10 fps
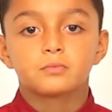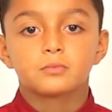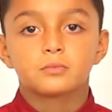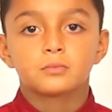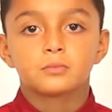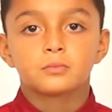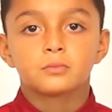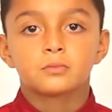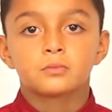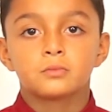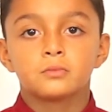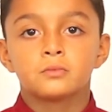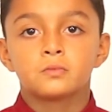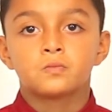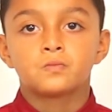now let's do
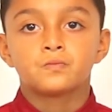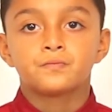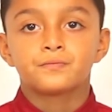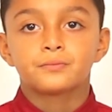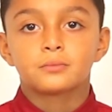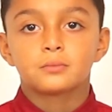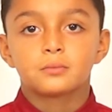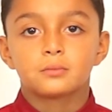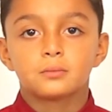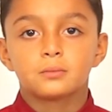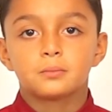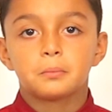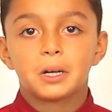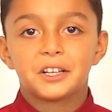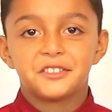division
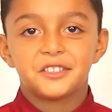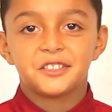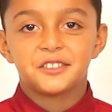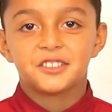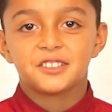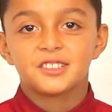by 2